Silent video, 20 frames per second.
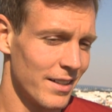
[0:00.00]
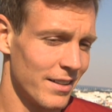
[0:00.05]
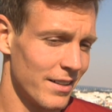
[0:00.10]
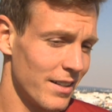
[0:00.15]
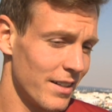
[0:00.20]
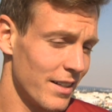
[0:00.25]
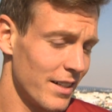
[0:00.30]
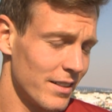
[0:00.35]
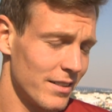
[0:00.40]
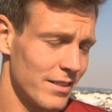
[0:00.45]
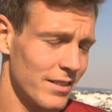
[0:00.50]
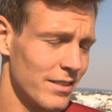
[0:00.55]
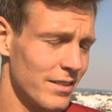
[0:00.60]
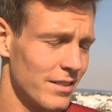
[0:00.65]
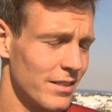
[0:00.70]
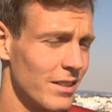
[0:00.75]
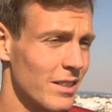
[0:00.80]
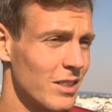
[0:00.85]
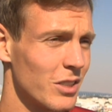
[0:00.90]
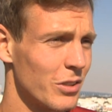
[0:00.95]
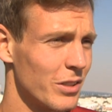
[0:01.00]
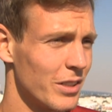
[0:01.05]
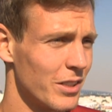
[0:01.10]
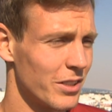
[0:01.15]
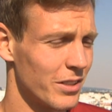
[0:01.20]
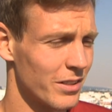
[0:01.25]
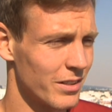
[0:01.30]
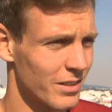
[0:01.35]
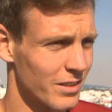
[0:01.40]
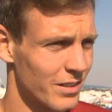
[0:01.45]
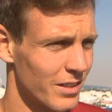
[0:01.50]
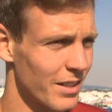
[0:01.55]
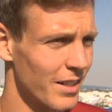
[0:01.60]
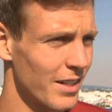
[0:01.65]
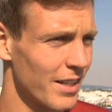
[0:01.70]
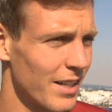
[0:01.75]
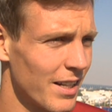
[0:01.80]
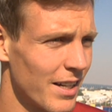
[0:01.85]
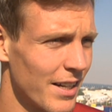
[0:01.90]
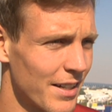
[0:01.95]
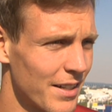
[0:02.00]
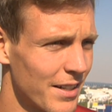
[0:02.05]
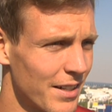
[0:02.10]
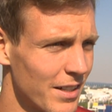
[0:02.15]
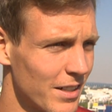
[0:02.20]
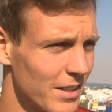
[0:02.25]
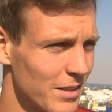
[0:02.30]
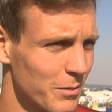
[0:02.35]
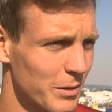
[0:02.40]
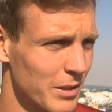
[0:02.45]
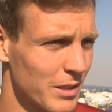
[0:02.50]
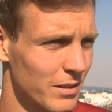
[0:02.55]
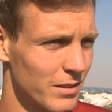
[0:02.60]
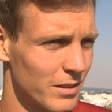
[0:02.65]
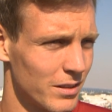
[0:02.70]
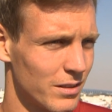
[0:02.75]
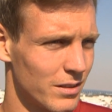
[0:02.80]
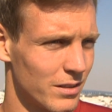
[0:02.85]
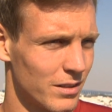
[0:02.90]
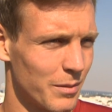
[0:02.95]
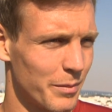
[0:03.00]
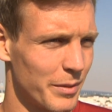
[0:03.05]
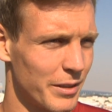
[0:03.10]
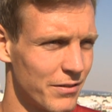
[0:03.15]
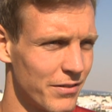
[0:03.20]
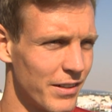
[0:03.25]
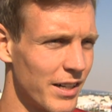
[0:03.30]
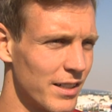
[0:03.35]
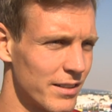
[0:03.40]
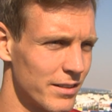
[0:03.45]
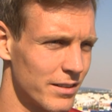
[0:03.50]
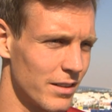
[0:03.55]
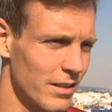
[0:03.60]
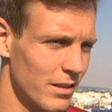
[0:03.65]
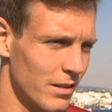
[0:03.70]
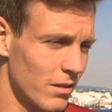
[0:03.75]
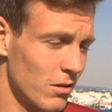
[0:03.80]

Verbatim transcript: then yes, it's the conditions that I like here because it's a bit faster.